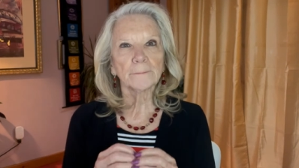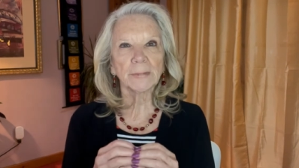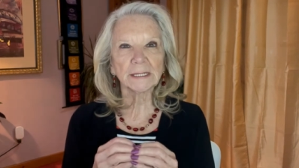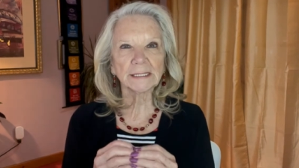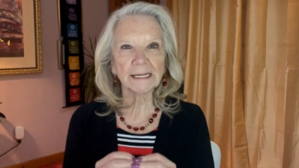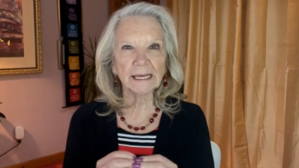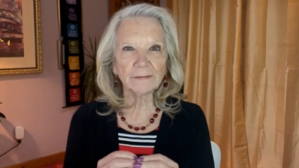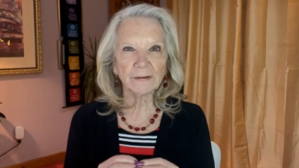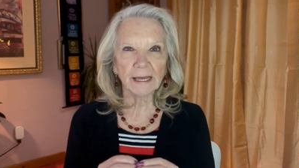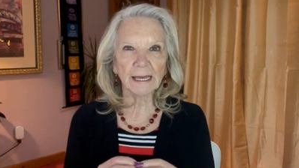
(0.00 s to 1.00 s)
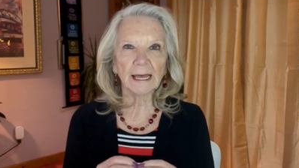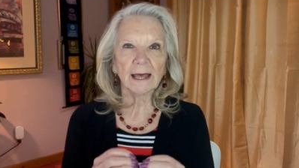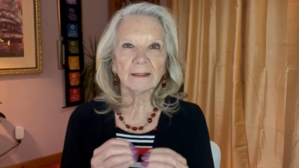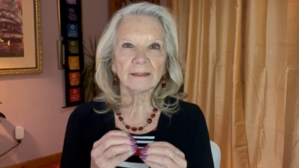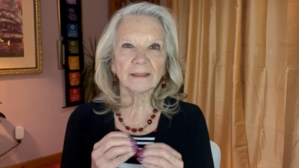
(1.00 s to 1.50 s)
believing
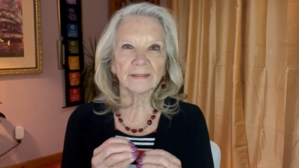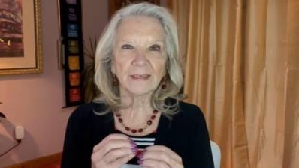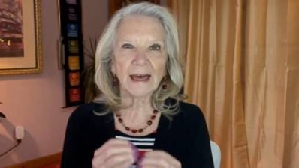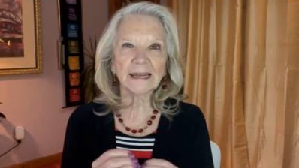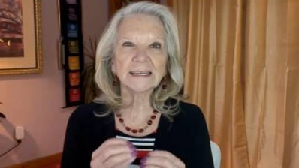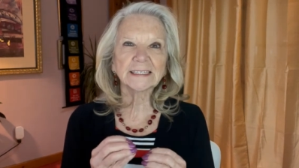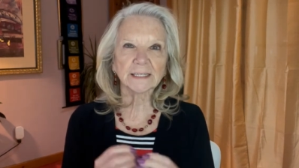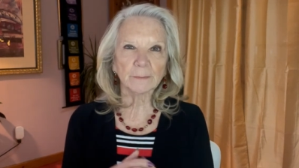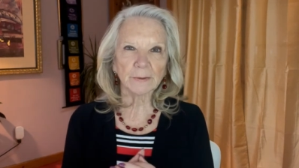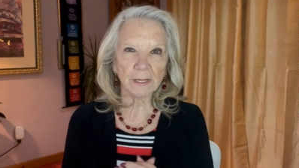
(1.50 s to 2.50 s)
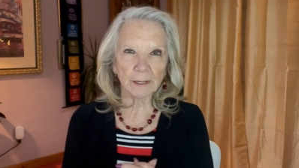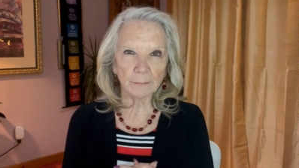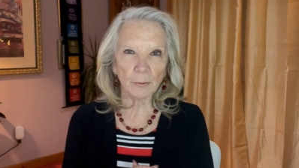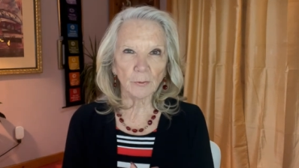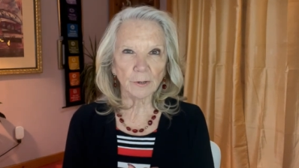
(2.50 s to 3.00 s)
that that is something
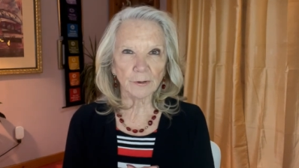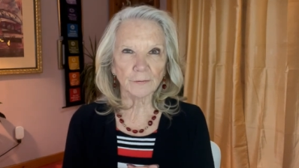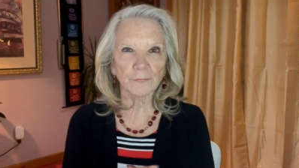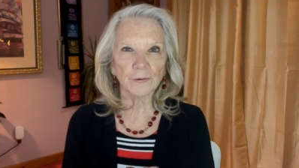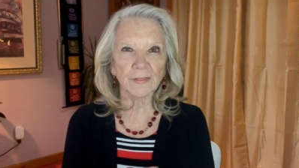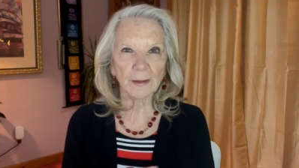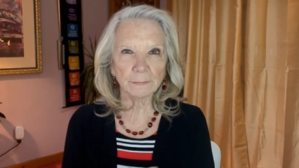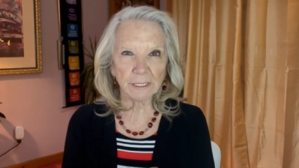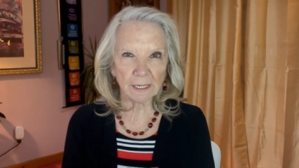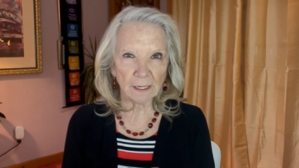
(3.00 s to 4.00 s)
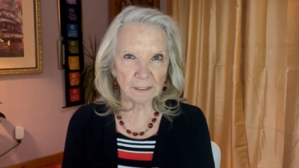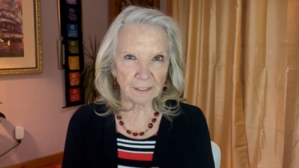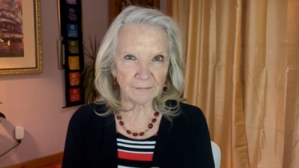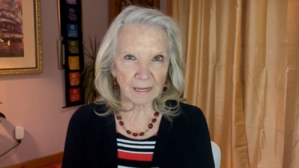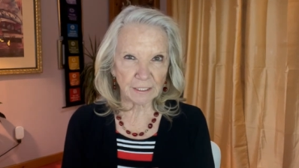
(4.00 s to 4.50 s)
important for them to
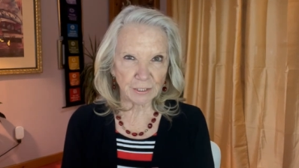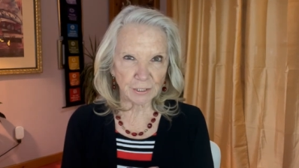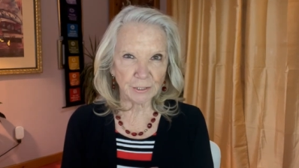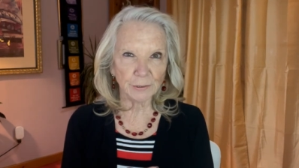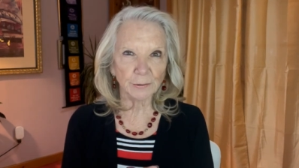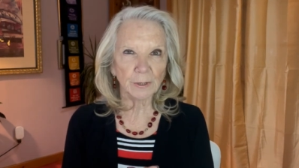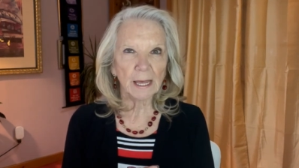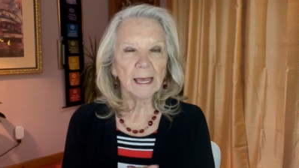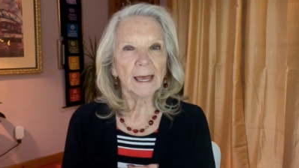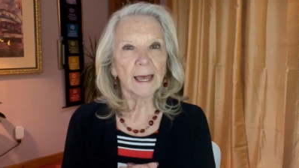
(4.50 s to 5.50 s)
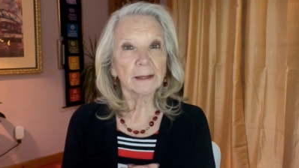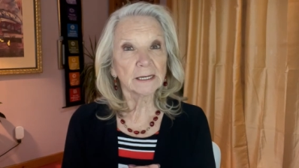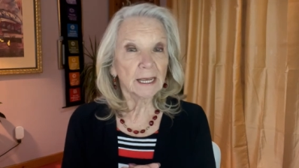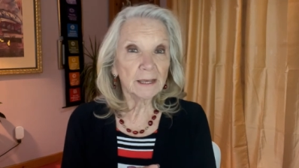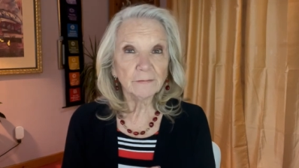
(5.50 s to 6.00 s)
cultivate too,
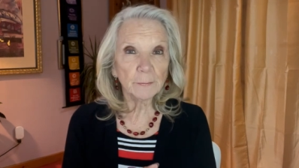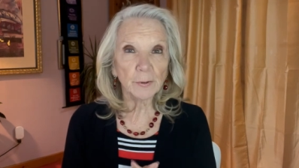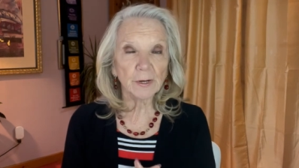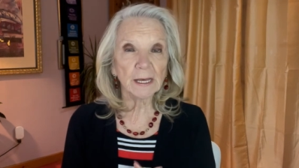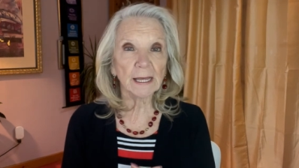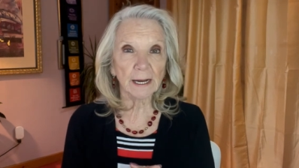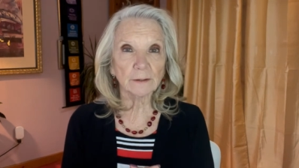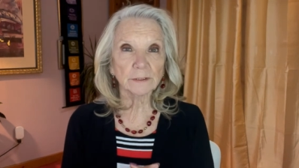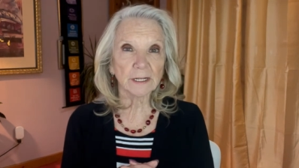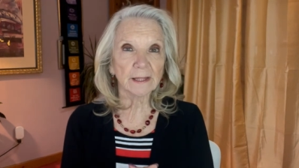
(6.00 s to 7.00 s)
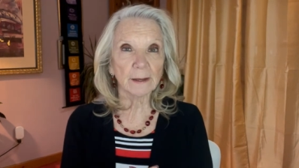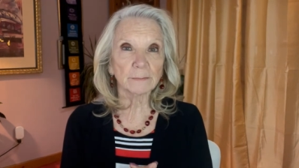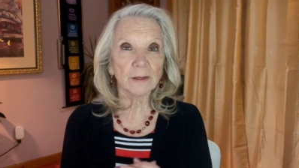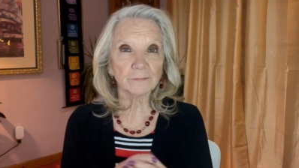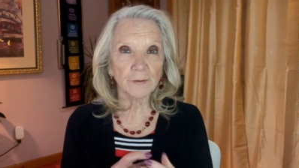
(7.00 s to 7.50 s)
and even putting it out to them
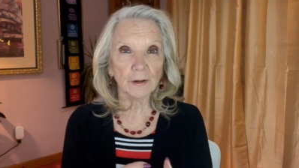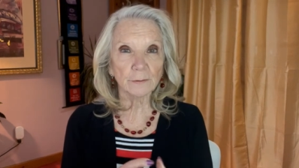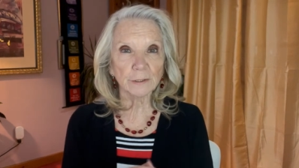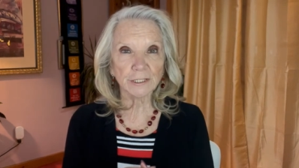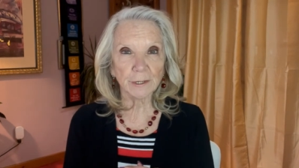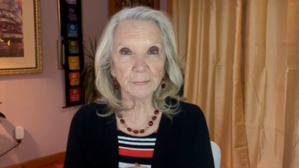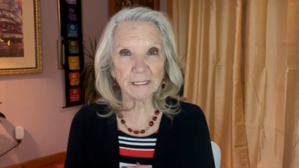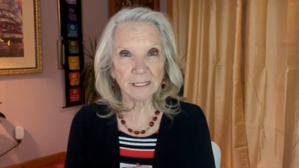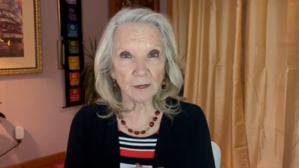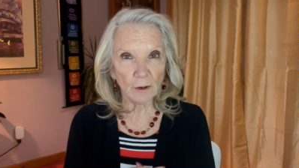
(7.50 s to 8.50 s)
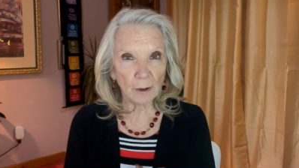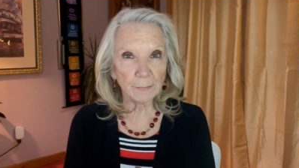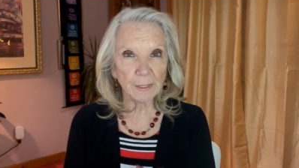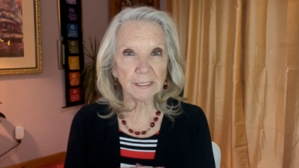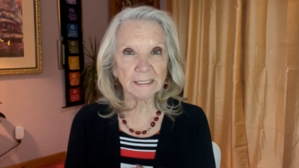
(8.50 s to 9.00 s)
that followership is a
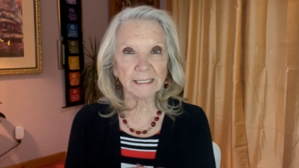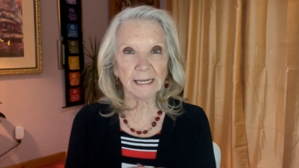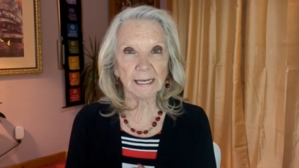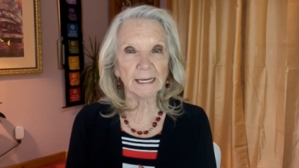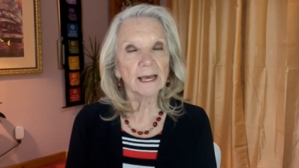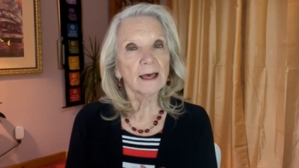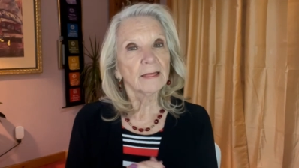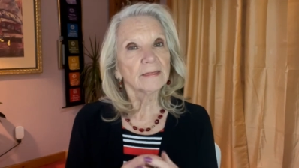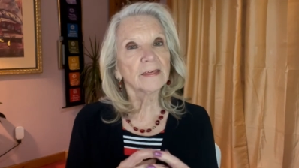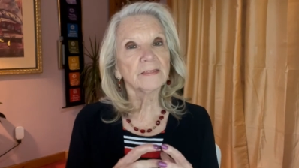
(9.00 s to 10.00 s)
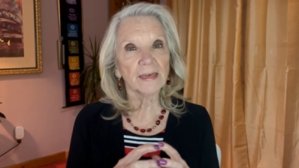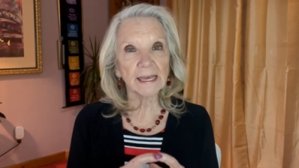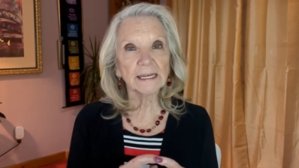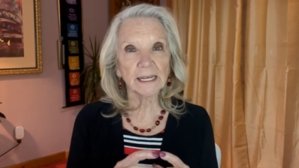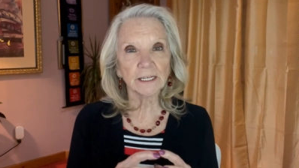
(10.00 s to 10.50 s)
competency that
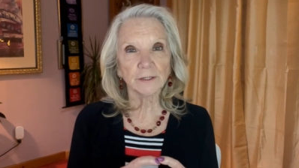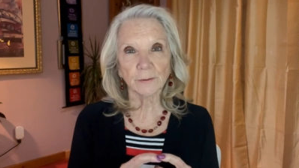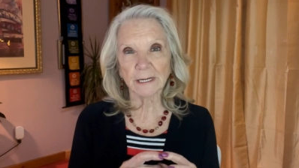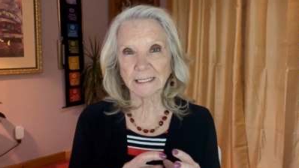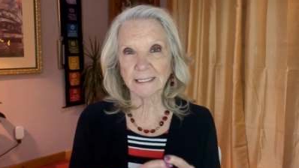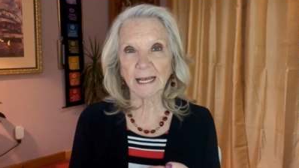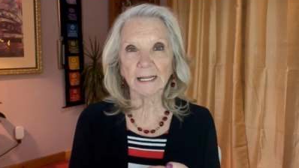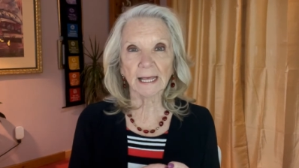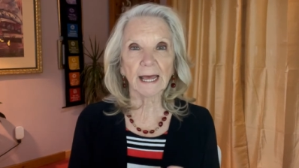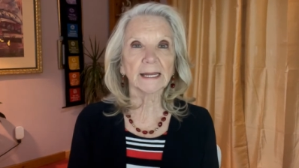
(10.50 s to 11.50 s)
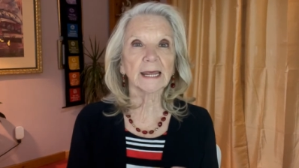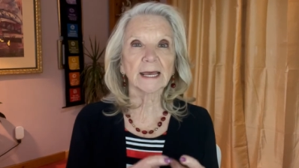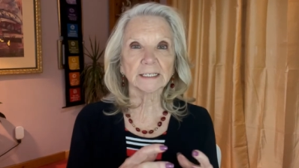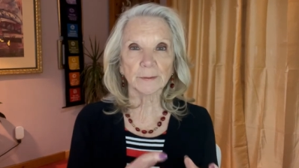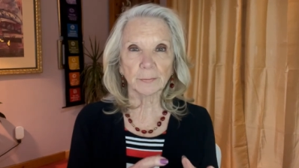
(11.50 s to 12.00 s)
they need to excel at
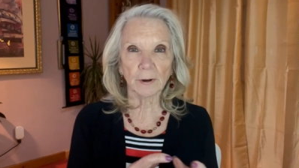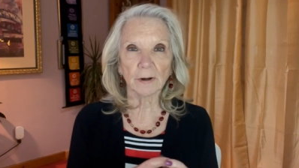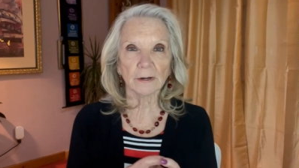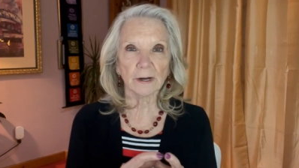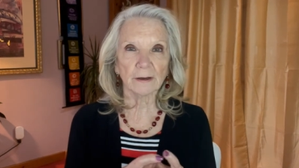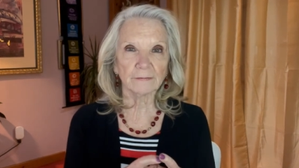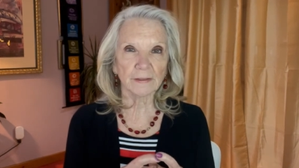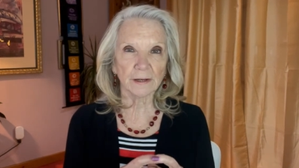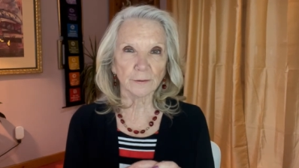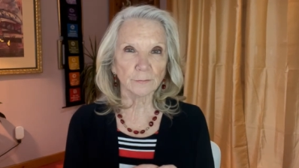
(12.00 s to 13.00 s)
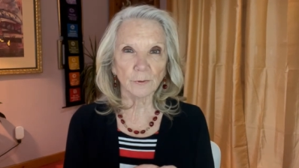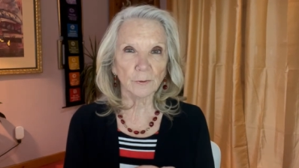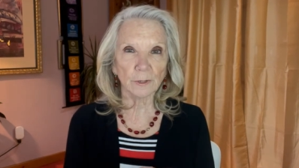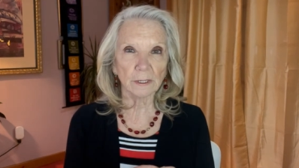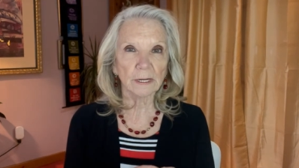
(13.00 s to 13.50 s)
as a part of their
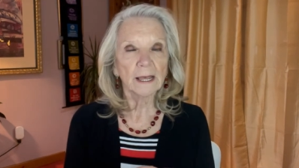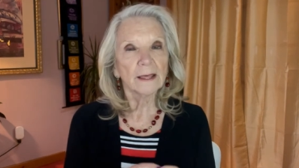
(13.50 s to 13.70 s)
role,